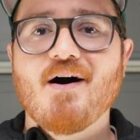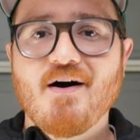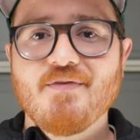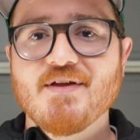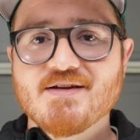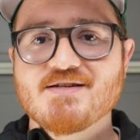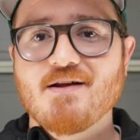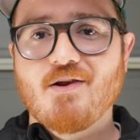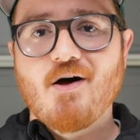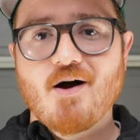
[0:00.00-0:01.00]
on this
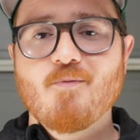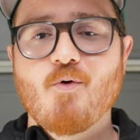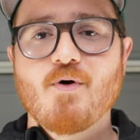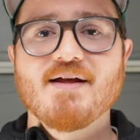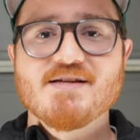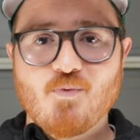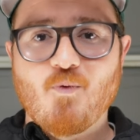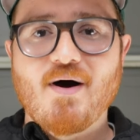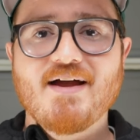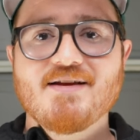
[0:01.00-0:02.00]
longboard is
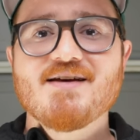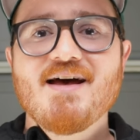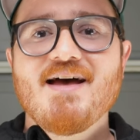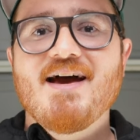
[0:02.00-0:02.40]
white